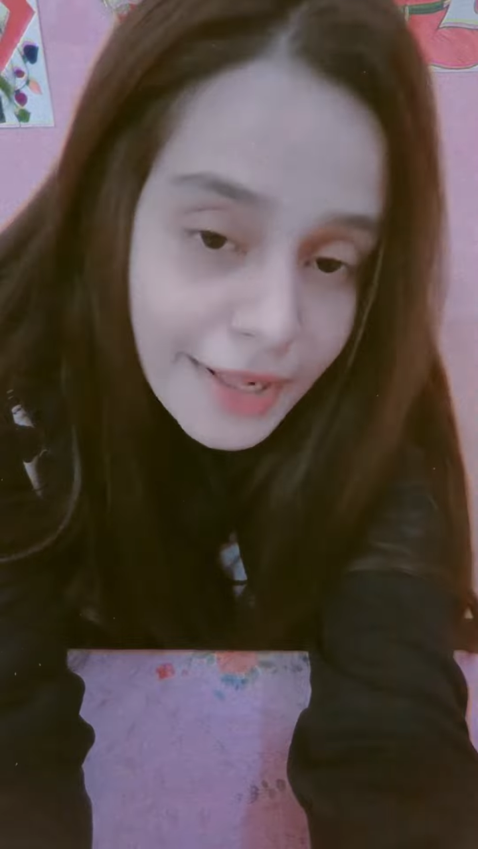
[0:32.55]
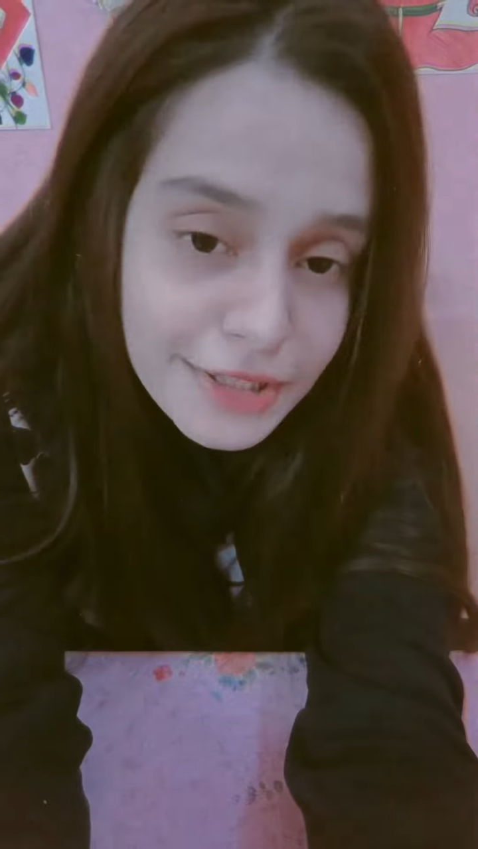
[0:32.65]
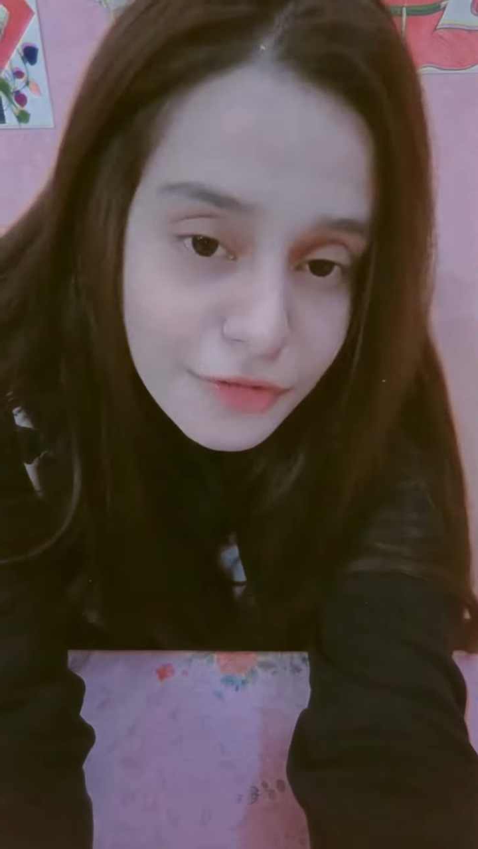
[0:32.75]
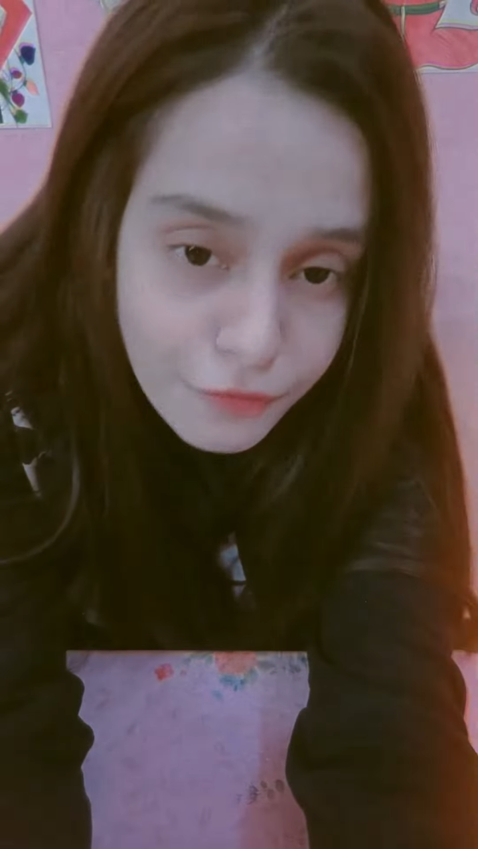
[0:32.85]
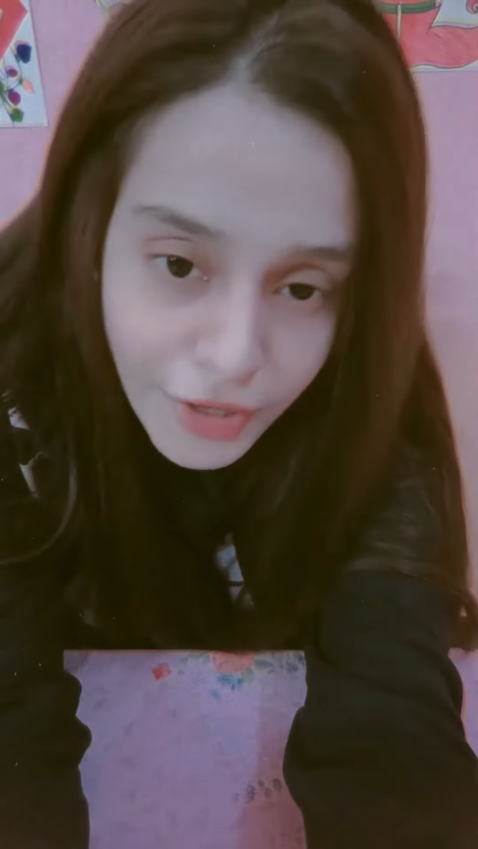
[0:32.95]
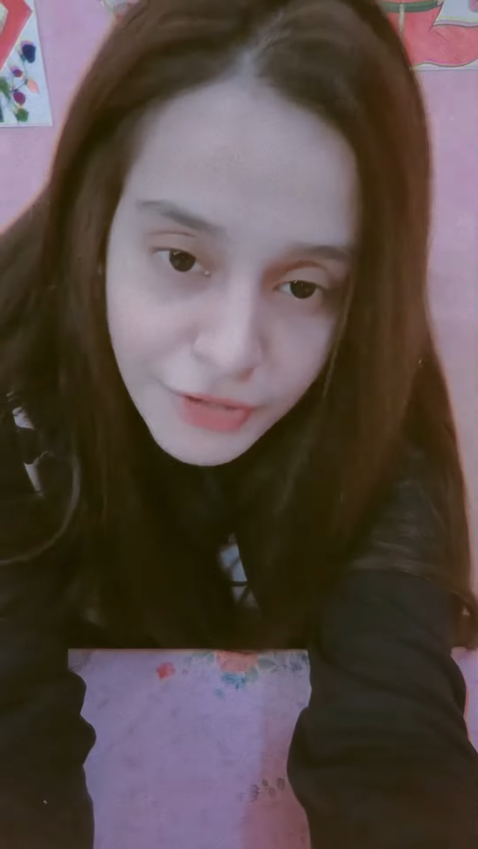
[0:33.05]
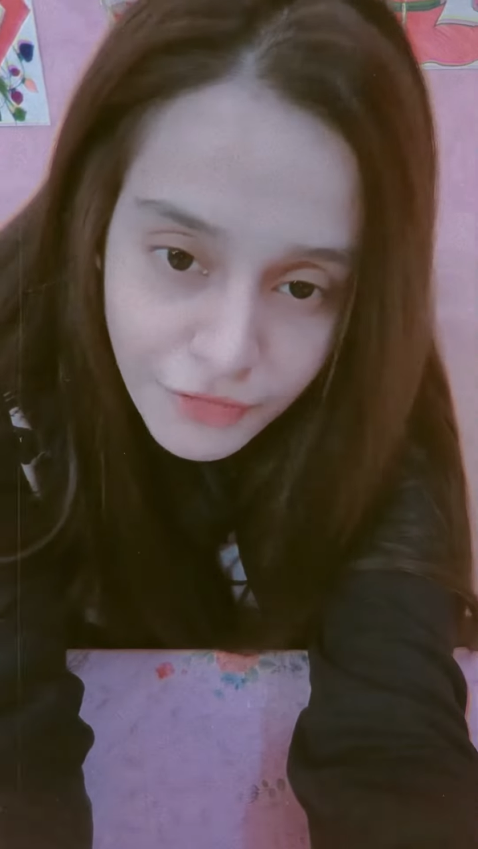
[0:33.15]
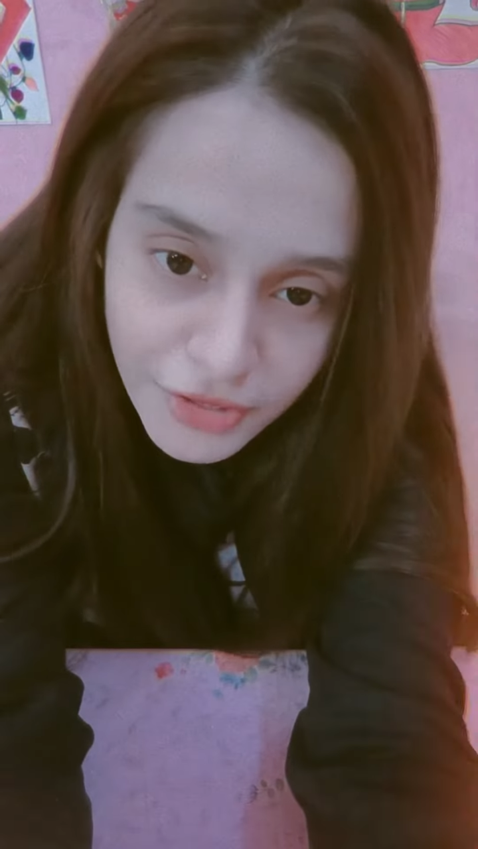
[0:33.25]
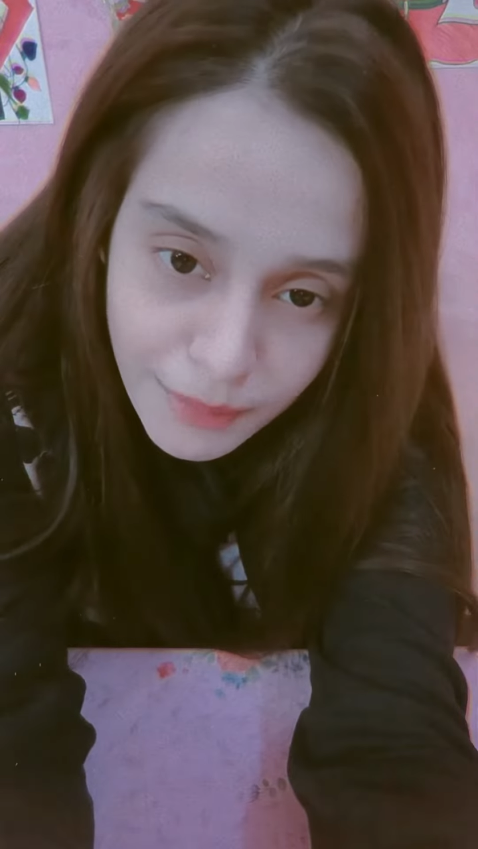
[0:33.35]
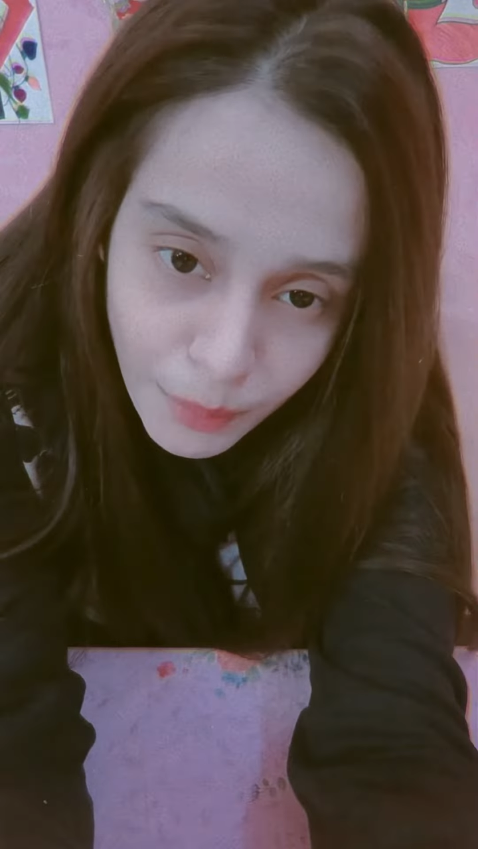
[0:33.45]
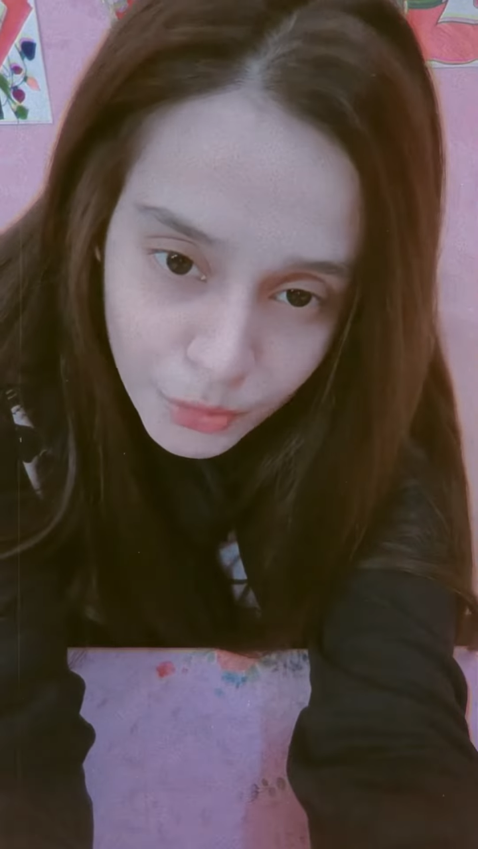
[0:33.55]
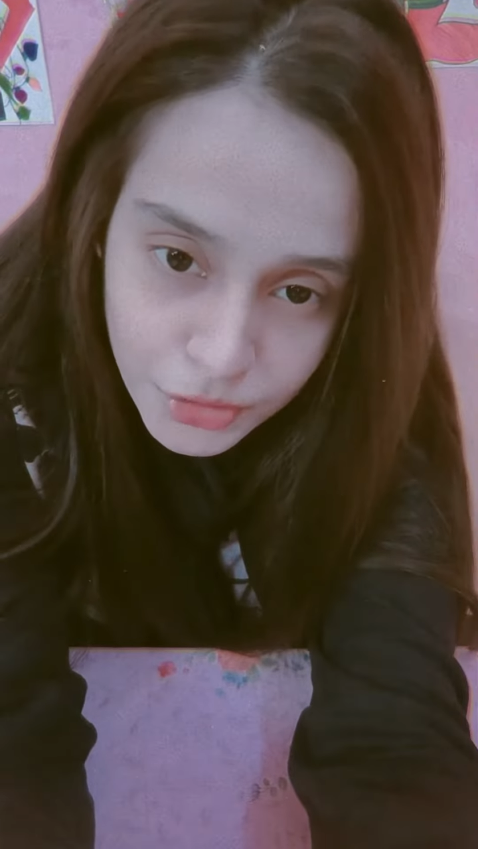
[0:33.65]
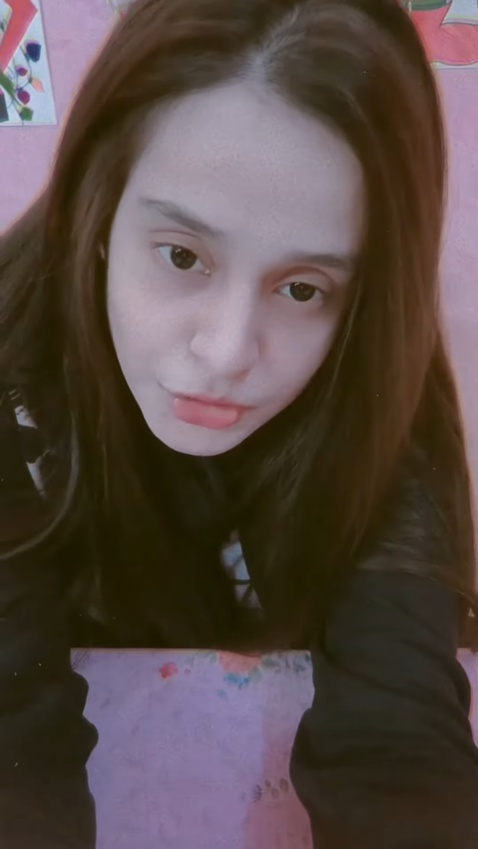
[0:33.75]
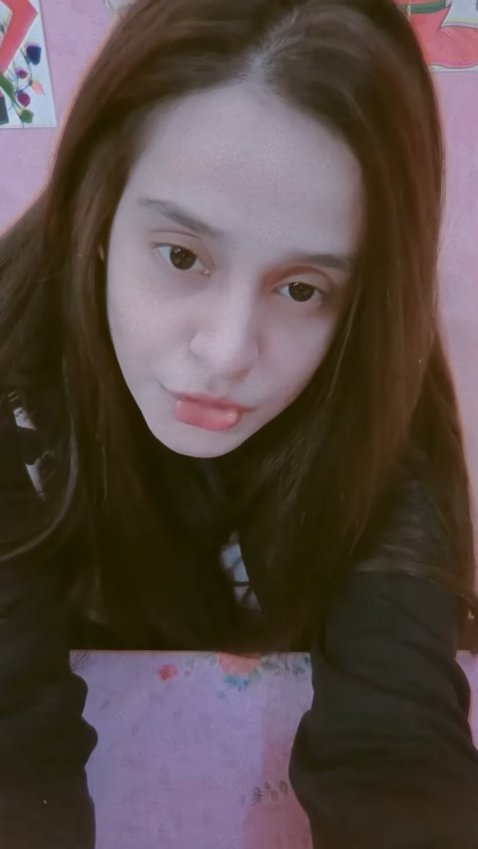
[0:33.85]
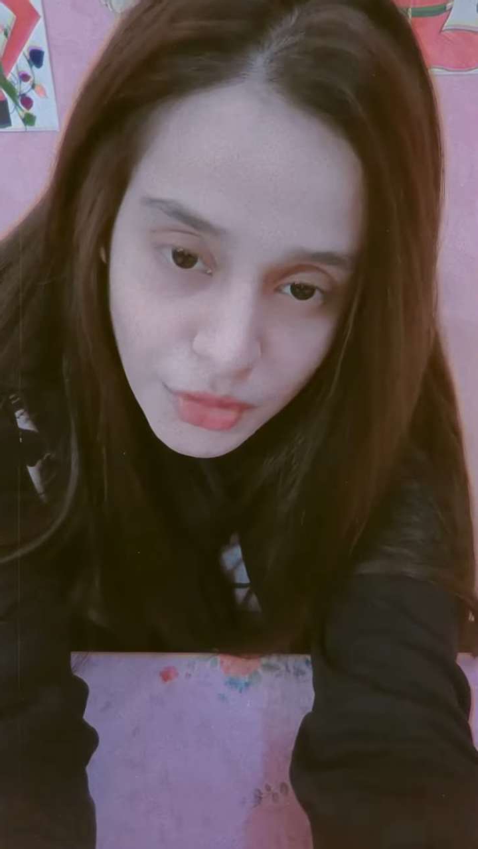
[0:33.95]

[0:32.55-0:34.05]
It's very, very important